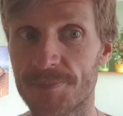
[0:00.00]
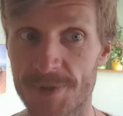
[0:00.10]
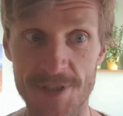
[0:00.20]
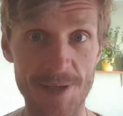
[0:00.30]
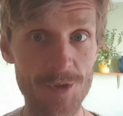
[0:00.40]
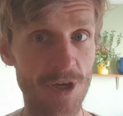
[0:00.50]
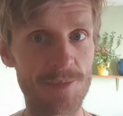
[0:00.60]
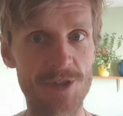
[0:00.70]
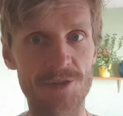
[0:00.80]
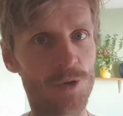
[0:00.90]

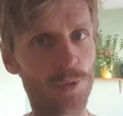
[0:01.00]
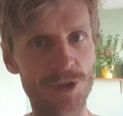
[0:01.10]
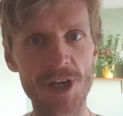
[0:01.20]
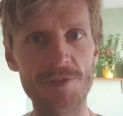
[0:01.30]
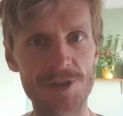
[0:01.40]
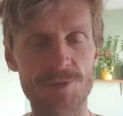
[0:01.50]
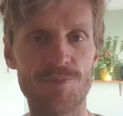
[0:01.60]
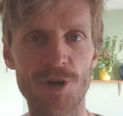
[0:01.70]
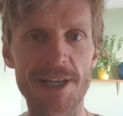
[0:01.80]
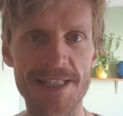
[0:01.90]
sometimes called nervous
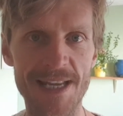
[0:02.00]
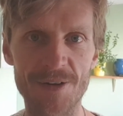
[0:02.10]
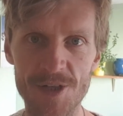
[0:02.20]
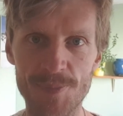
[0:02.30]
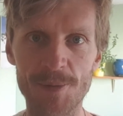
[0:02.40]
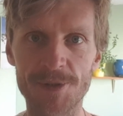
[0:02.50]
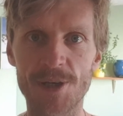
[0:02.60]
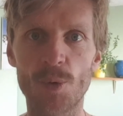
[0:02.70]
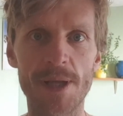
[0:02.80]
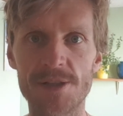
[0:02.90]
breakdown because people don't
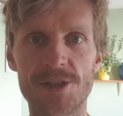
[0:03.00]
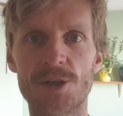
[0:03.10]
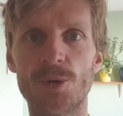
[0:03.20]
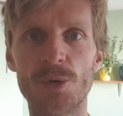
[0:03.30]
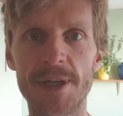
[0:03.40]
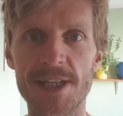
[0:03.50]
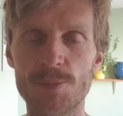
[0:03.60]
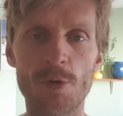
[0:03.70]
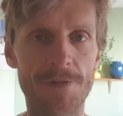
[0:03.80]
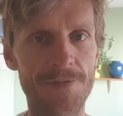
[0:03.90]
know what else to call it. It's
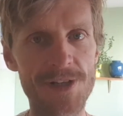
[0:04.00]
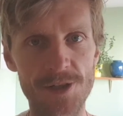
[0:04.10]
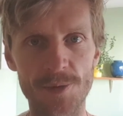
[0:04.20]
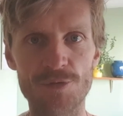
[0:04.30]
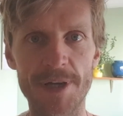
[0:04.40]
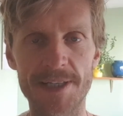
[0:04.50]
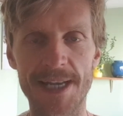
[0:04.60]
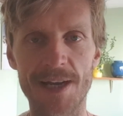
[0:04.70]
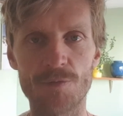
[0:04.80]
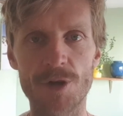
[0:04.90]
more a physical
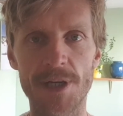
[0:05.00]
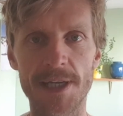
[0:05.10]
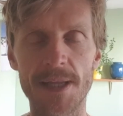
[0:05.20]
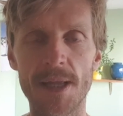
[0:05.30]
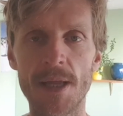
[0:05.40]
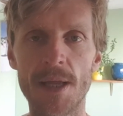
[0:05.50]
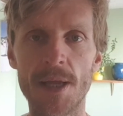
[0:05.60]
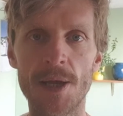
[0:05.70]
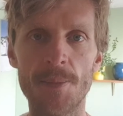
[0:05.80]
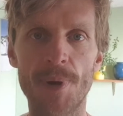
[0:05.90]
breakdown really.
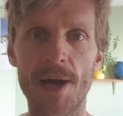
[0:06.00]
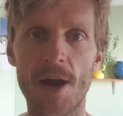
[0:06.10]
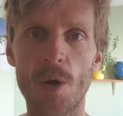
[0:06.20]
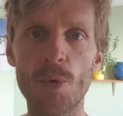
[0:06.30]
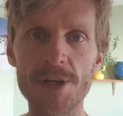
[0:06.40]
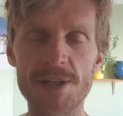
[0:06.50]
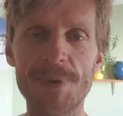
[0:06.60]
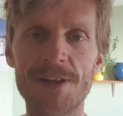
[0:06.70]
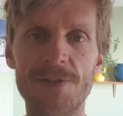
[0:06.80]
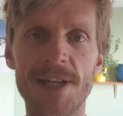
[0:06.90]
But I wanted to
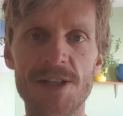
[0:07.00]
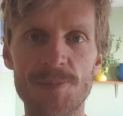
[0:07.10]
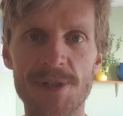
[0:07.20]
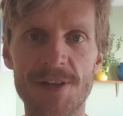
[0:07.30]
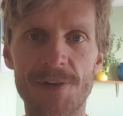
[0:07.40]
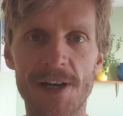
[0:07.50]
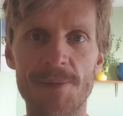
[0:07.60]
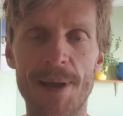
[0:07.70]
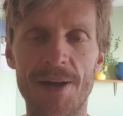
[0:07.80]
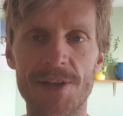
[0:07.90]
make a video specifically
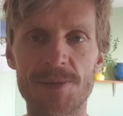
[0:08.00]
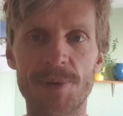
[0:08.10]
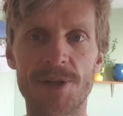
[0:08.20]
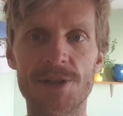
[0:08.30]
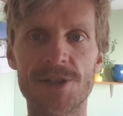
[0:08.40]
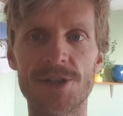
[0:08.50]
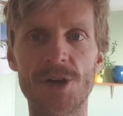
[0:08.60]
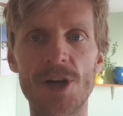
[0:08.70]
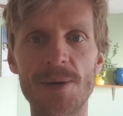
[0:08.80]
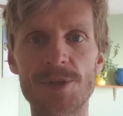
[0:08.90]
about this because the
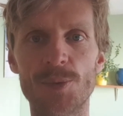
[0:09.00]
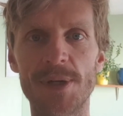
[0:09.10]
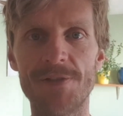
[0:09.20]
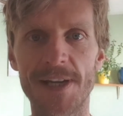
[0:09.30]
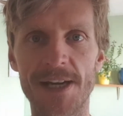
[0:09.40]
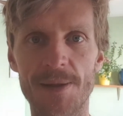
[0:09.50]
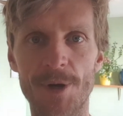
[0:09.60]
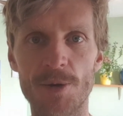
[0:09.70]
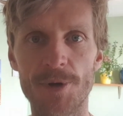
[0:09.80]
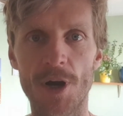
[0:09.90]
times that we're living in at the
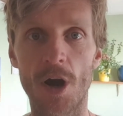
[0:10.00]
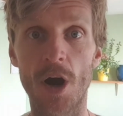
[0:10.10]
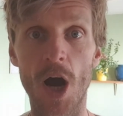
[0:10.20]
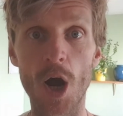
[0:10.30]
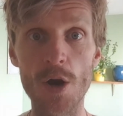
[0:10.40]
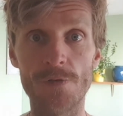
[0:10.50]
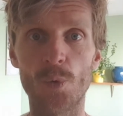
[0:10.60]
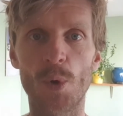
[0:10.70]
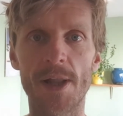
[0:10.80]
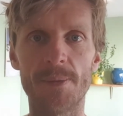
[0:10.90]
moment are
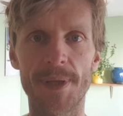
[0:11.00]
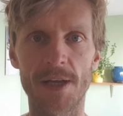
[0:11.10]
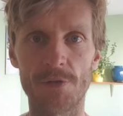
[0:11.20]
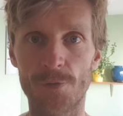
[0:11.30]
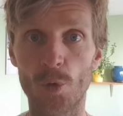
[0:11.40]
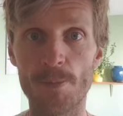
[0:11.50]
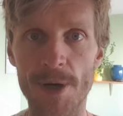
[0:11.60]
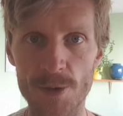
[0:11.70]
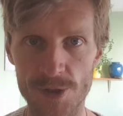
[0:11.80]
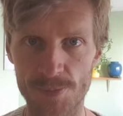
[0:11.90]
overwhelming for
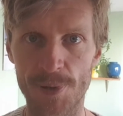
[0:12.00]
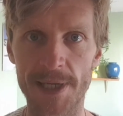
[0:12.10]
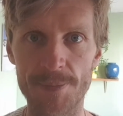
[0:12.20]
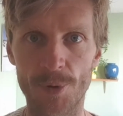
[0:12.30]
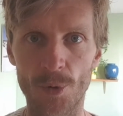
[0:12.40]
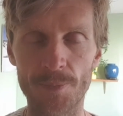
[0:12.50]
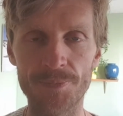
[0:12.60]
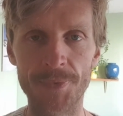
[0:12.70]
most people.